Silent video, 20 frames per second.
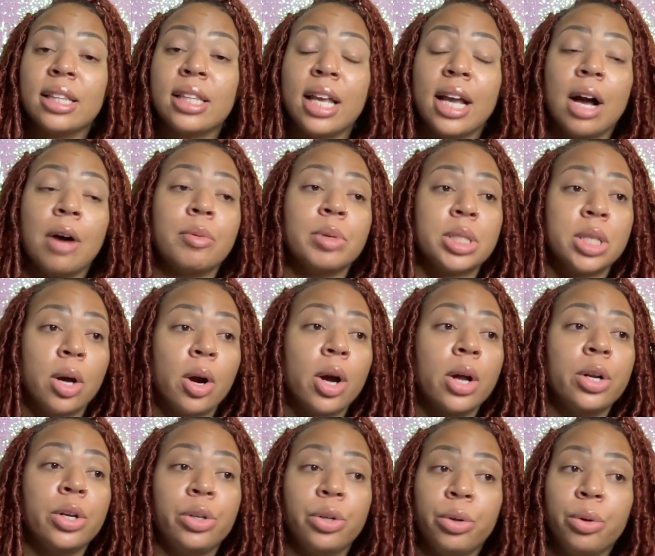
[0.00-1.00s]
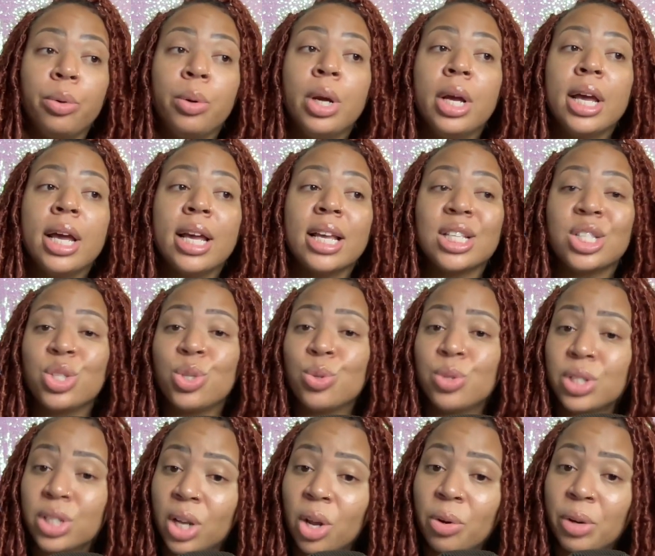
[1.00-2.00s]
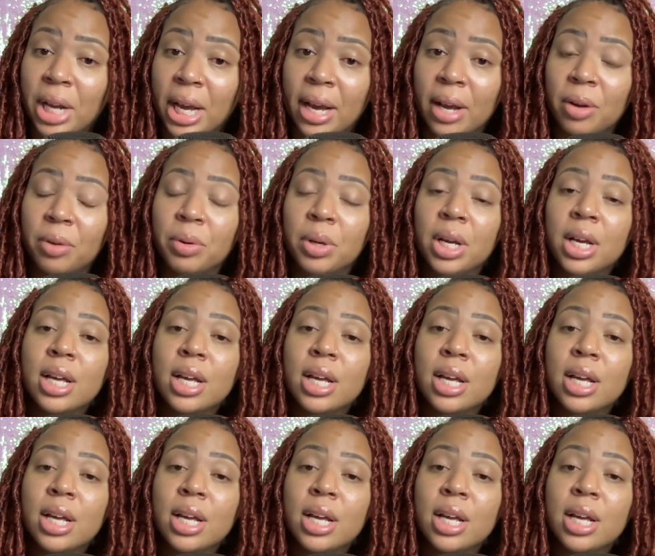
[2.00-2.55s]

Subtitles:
thing I would tell her to do is to slow down.